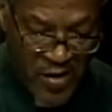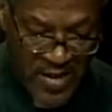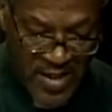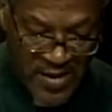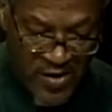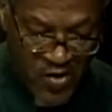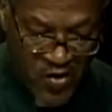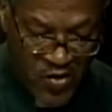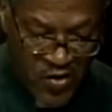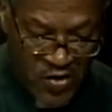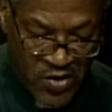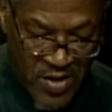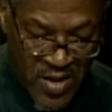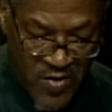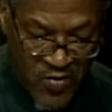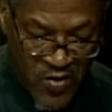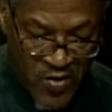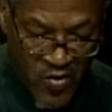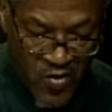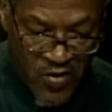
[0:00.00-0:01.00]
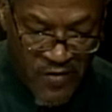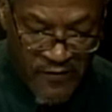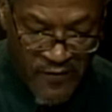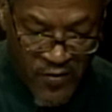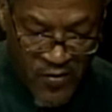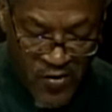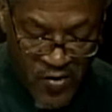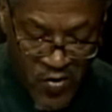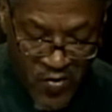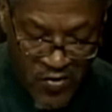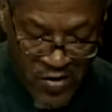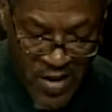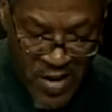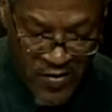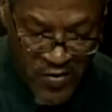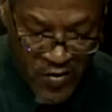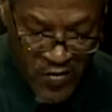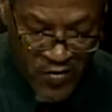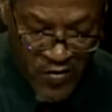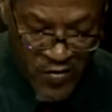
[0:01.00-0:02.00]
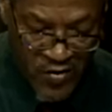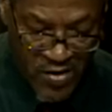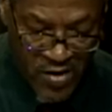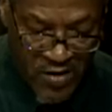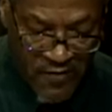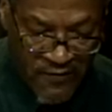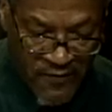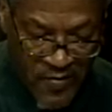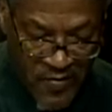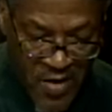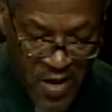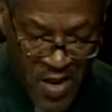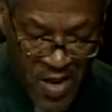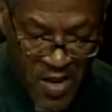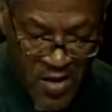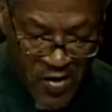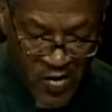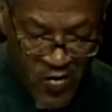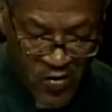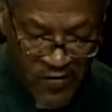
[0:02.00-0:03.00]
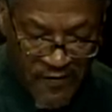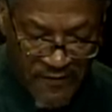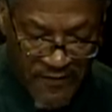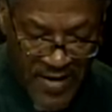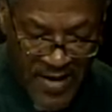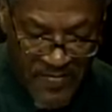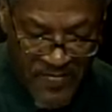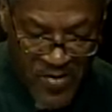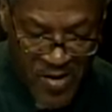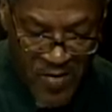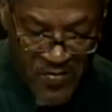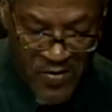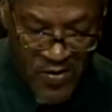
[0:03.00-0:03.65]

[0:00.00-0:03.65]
That's January 21st, 2013, from 2 to 5 p.m.